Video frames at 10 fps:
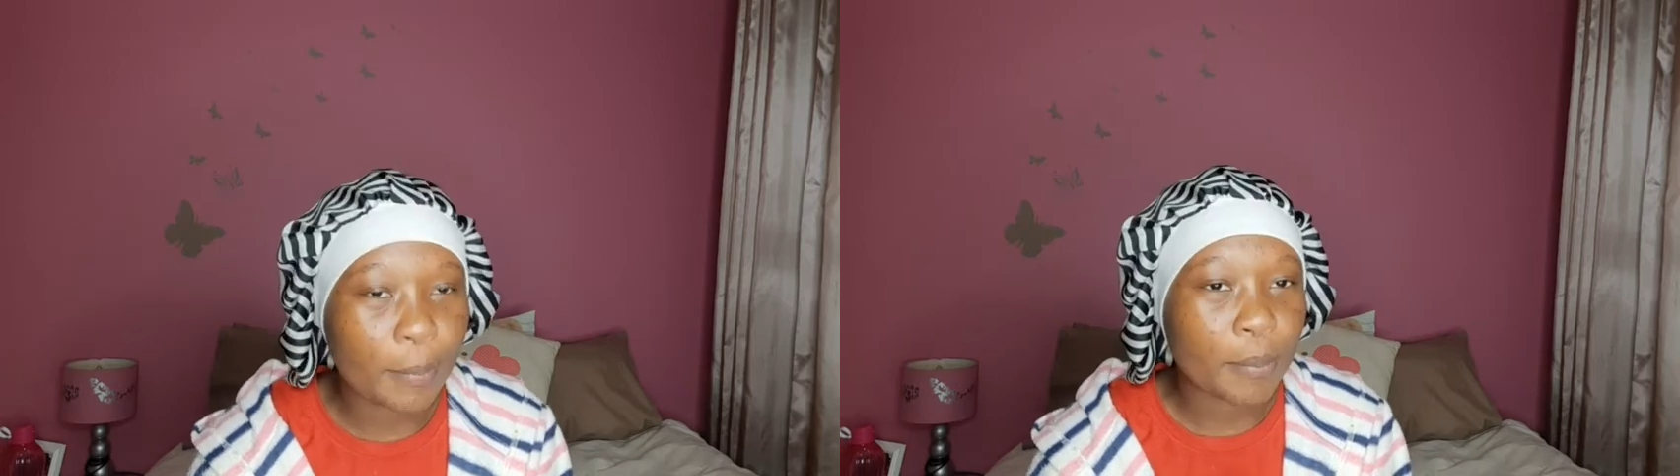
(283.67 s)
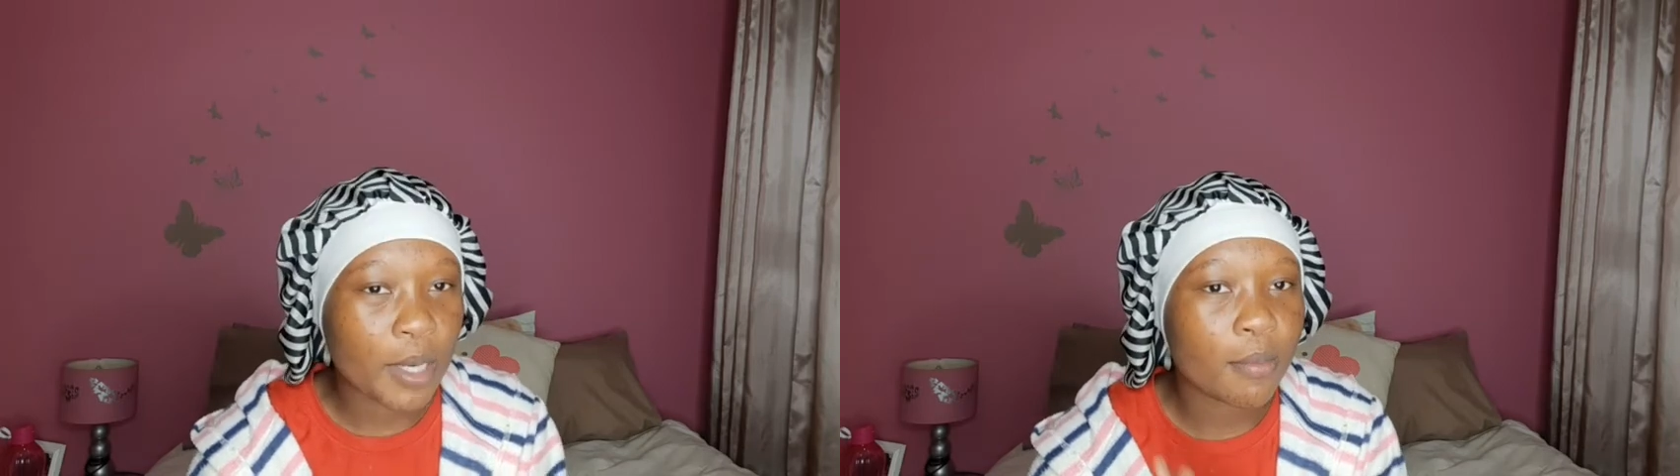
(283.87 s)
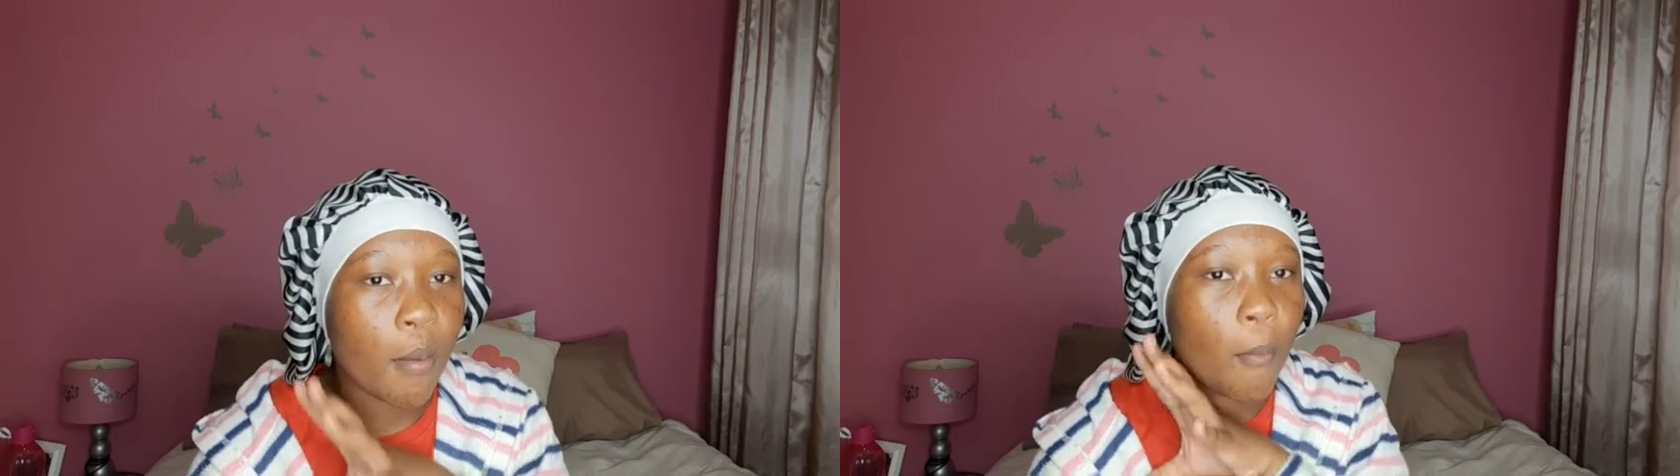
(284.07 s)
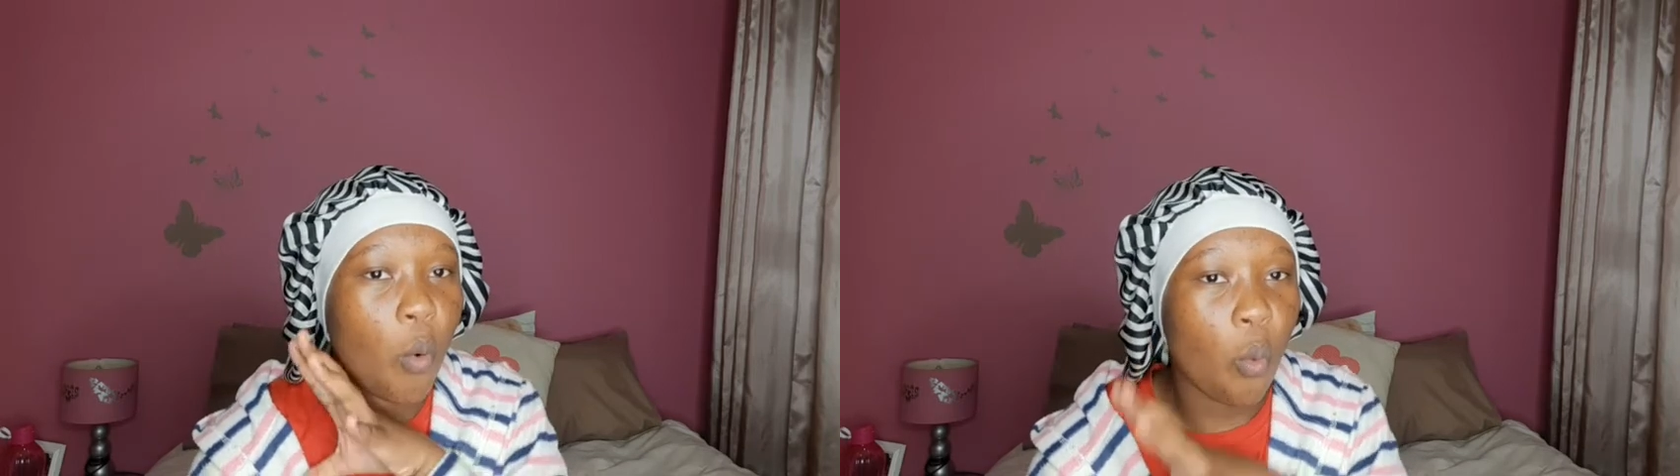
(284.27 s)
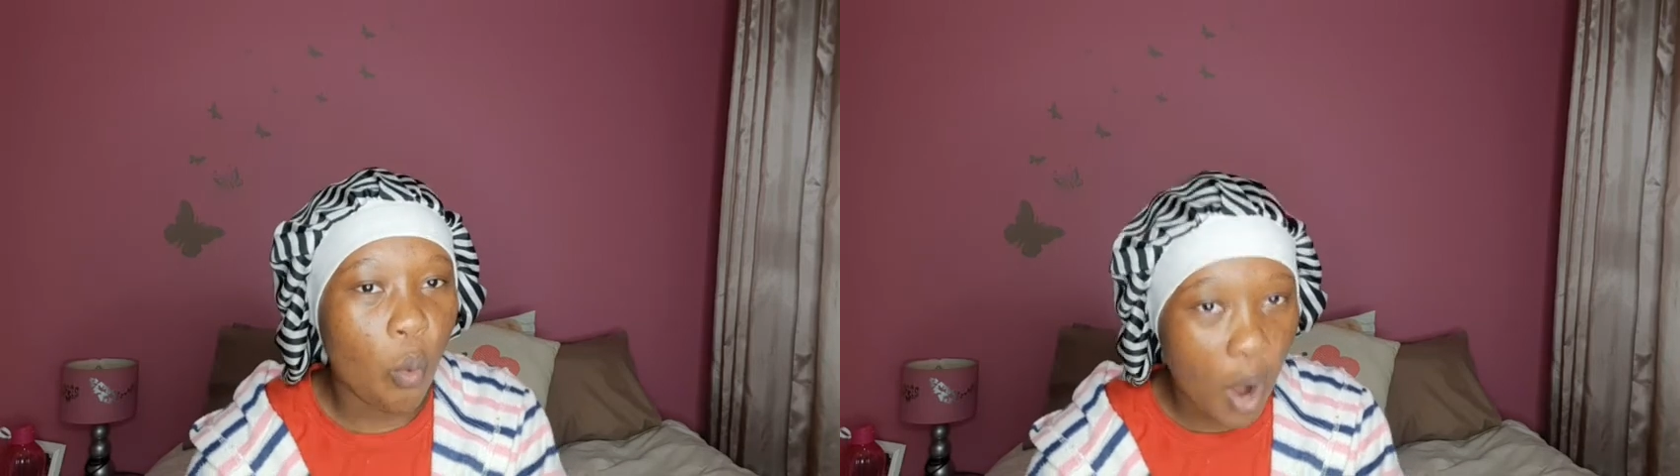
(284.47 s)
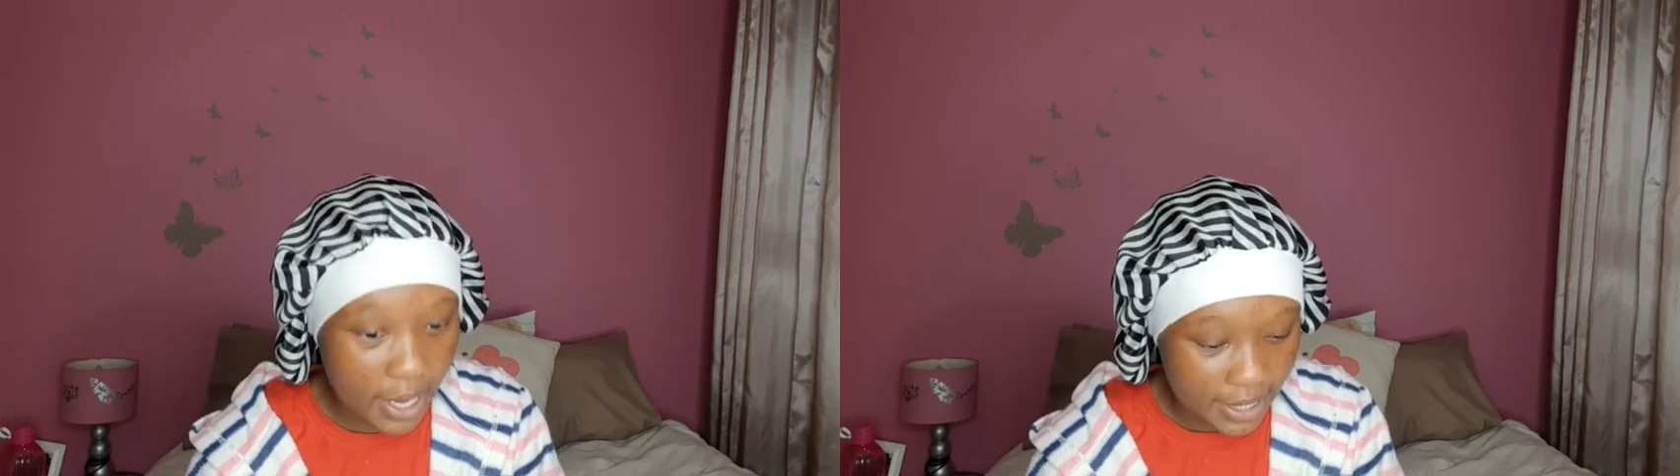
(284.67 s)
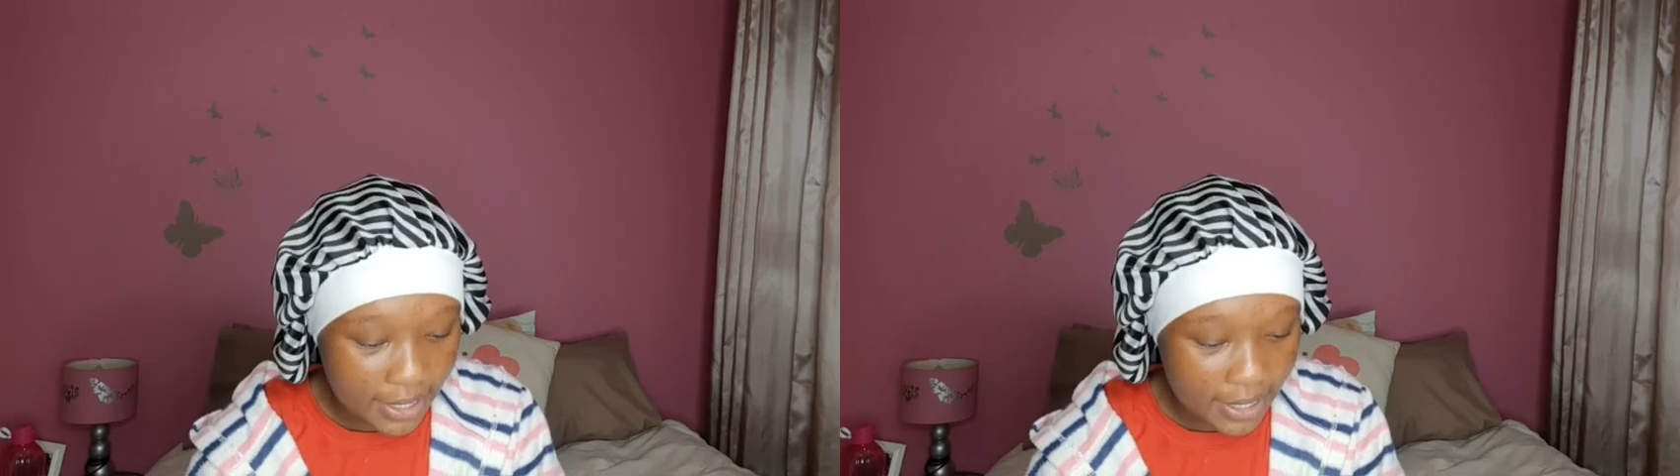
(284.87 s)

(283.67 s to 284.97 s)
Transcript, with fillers: minimum one